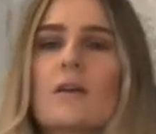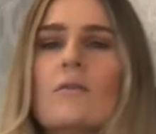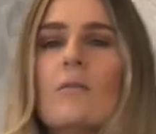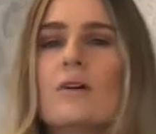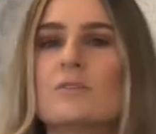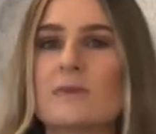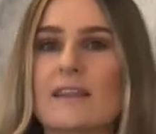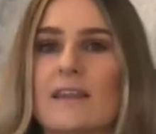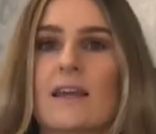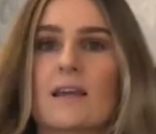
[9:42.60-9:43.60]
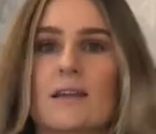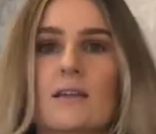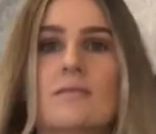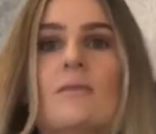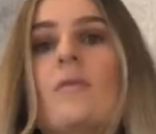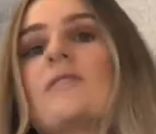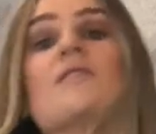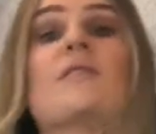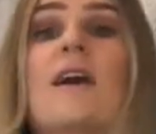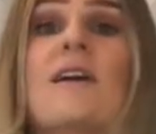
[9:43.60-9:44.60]
What do we think? Well, what do
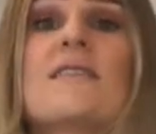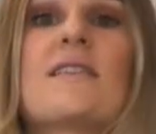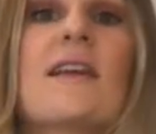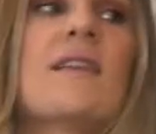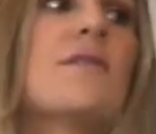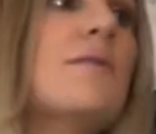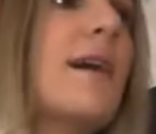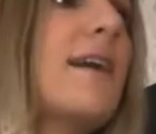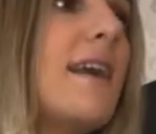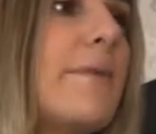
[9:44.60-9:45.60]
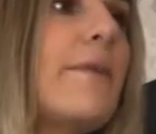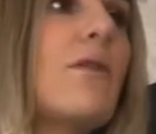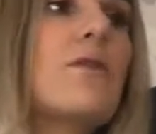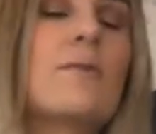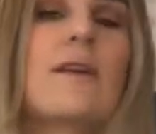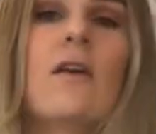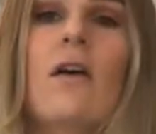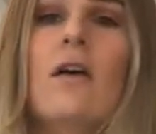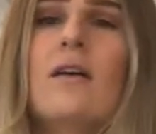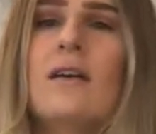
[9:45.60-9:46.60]
you guys think? Do I keep it or do I not?